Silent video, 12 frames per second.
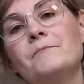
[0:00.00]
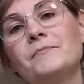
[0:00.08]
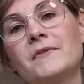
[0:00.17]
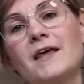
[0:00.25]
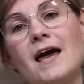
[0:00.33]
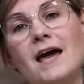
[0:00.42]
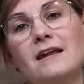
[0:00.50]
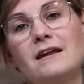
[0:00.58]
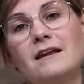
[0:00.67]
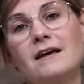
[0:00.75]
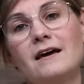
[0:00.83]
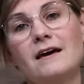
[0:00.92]

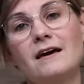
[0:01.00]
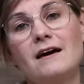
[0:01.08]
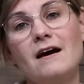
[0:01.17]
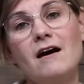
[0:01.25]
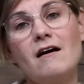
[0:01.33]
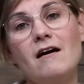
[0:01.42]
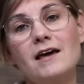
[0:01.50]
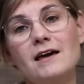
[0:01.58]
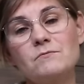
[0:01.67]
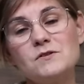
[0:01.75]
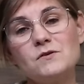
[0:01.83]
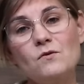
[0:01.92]
And I
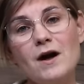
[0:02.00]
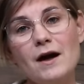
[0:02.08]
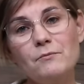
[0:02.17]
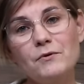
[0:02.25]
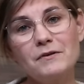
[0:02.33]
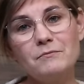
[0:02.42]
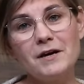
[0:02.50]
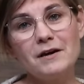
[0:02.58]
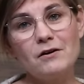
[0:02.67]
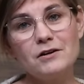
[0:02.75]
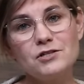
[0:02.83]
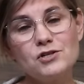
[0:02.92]
am so happy with my
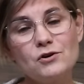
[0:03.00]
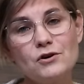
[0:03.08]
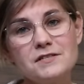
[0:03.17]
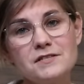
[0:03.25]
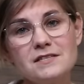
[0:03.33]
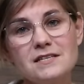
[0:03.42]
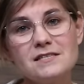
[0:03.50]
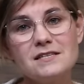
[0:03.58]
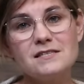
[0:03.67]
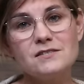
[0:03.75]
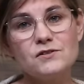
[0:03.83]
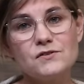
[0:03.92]
yarn choice. This
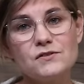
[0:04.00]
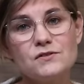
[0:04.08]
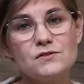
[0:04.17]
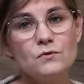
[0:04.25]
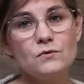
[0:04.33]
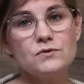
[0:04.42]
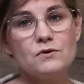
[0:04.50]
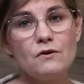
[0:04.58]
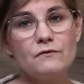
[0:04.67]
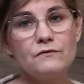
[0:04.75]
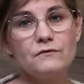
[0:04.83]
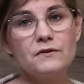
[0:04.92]
is just so
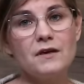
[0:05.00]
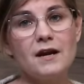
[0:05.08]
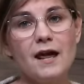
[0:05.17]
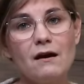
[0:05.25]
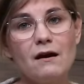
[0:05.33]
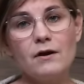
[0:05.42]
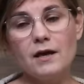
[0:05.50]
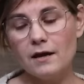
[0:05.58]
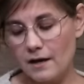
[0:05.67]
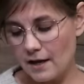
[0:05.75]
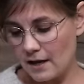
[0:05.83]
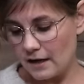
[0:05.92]
soft and
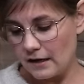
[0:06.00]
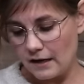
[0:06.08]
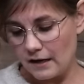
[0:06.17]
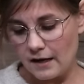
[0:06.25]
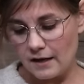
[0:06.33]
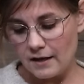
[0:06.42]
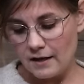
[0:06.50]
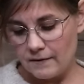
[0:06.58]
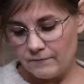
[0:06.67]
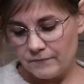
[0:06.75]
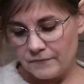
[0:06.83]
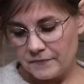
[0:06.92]
airy, and
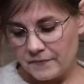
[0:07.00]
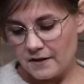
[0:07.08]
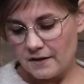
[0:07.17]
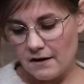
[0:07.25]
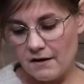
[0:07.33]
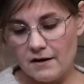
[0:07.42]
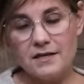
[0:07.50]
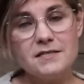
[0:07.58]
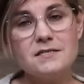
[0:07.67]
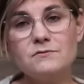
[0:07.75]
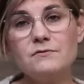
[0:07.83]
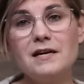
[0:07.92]
it
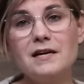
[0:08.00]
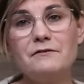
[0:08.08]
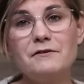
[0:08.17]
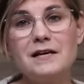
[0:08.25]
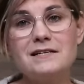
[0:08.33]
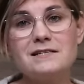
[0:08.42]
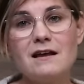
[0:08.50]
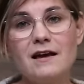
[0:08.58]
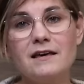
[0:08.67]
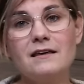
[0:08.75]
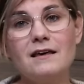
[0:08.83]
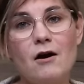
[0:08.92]
really feels
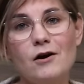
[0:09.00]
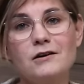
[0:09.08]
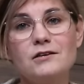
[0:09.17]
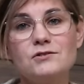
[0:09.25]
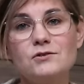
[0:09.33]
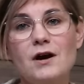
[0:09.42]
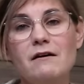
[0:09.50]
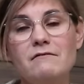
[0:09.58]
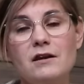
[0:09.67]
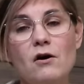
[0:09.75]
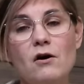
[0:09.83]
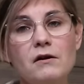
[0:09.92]
like a hug to have
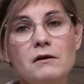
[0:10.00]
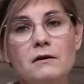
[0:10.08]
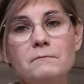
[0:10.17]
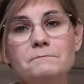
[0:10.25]
it on.